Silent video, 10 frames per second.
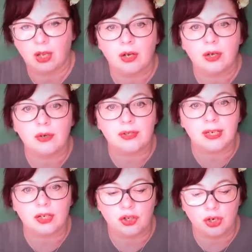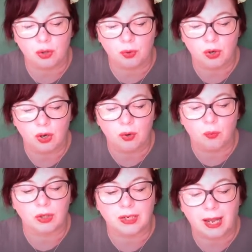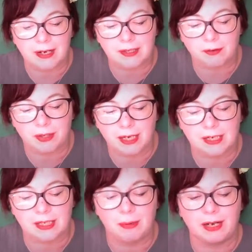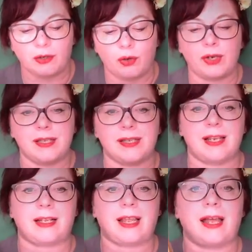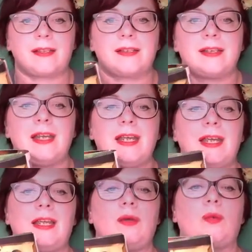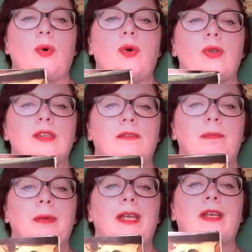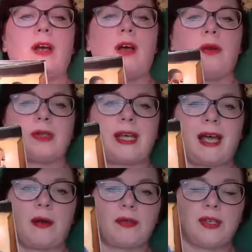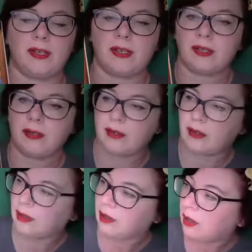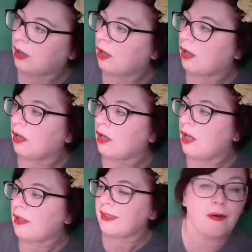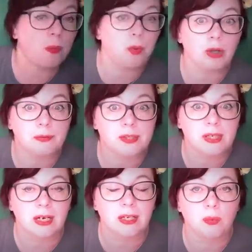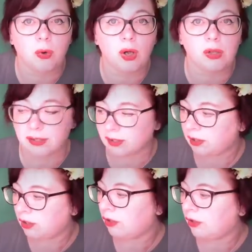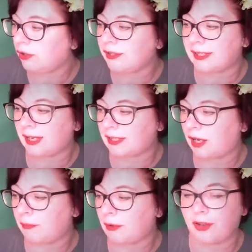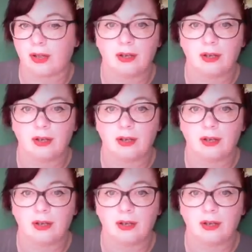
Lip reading: Lucy knew what kinds of things made noises like that in the walls of big old houses. There are wolves in the walls, Lucy said to her mother.